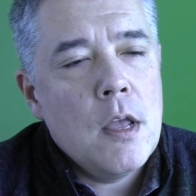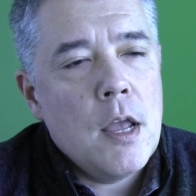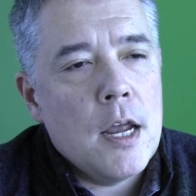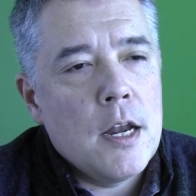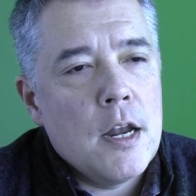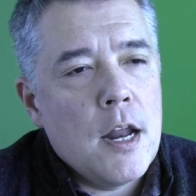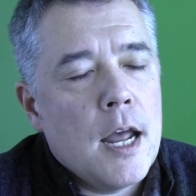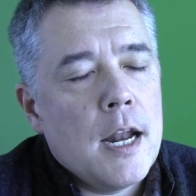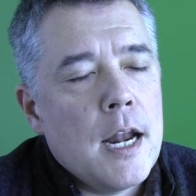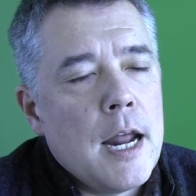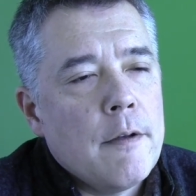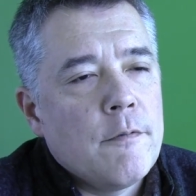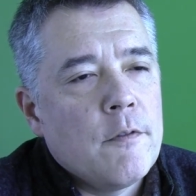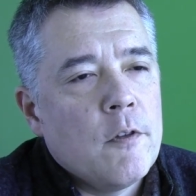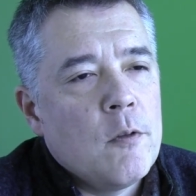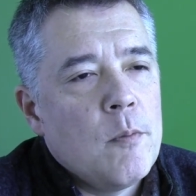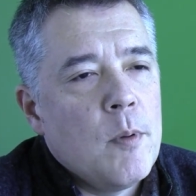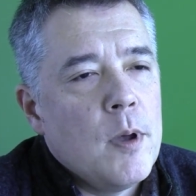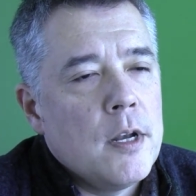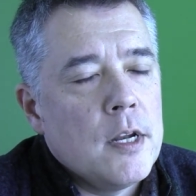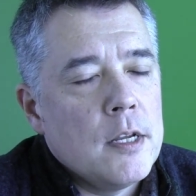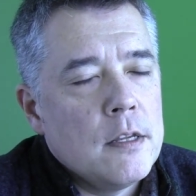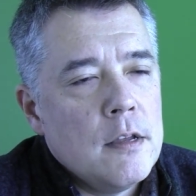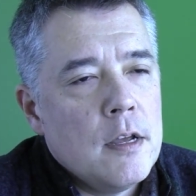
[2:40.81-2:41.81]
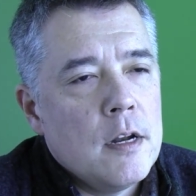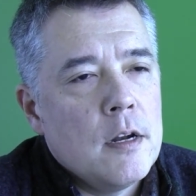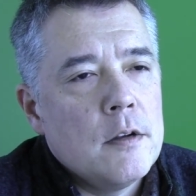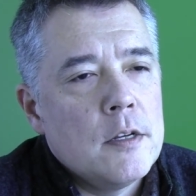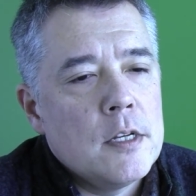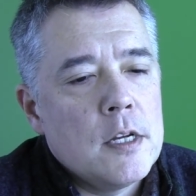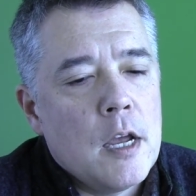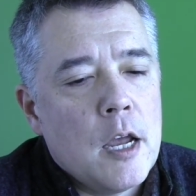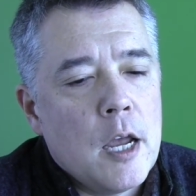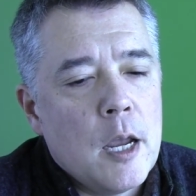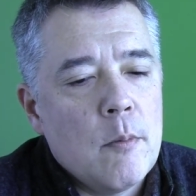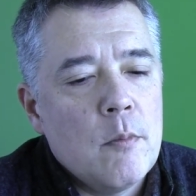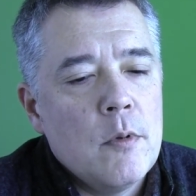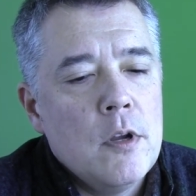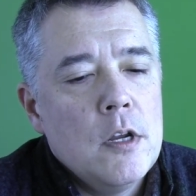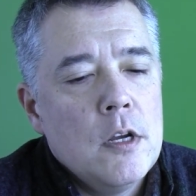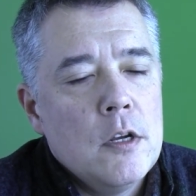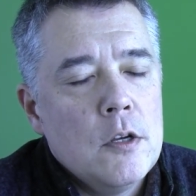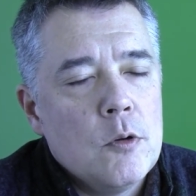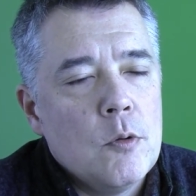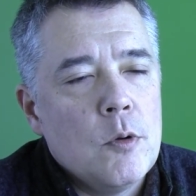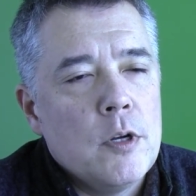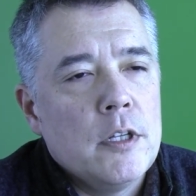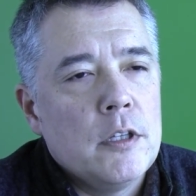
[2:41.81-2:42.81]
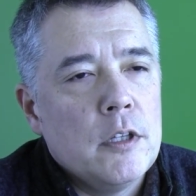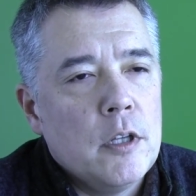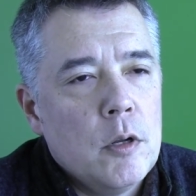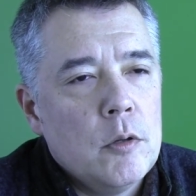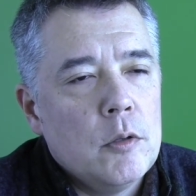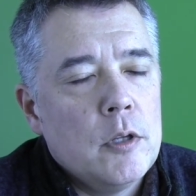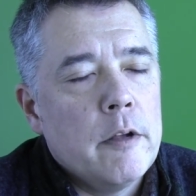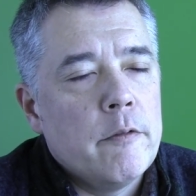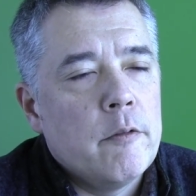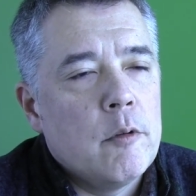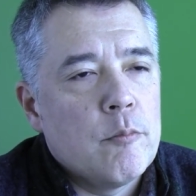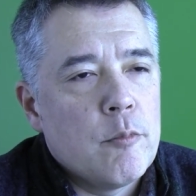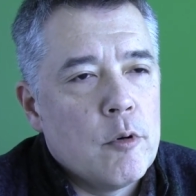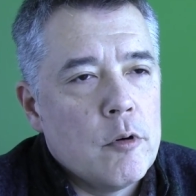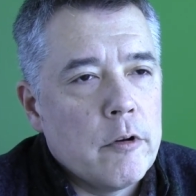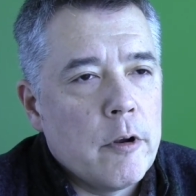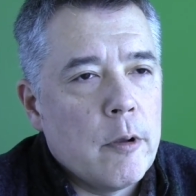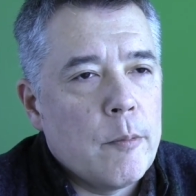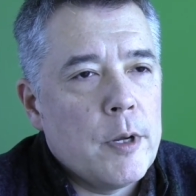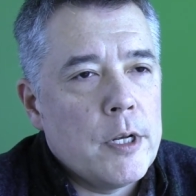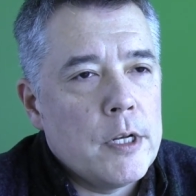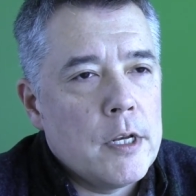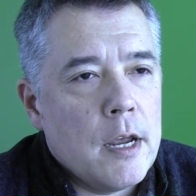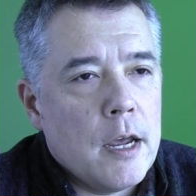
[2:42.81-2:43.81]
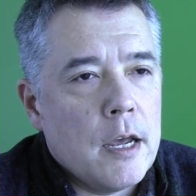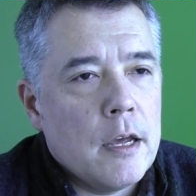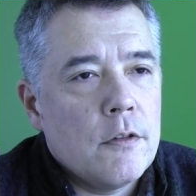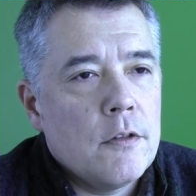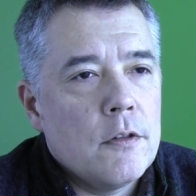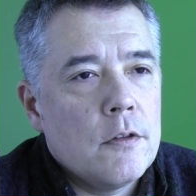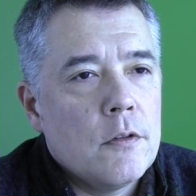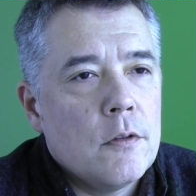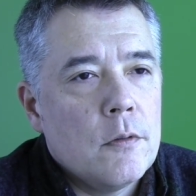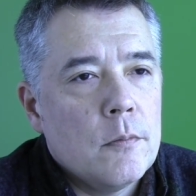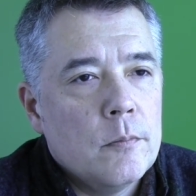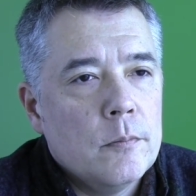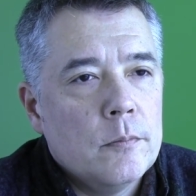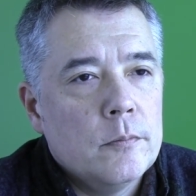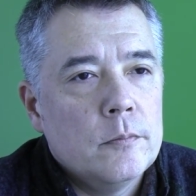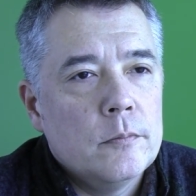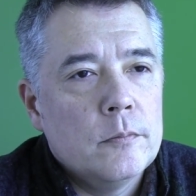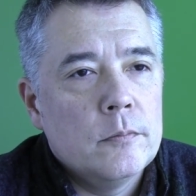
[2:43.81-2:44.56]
and not have to spend a ton of time doing low-level programming tasks.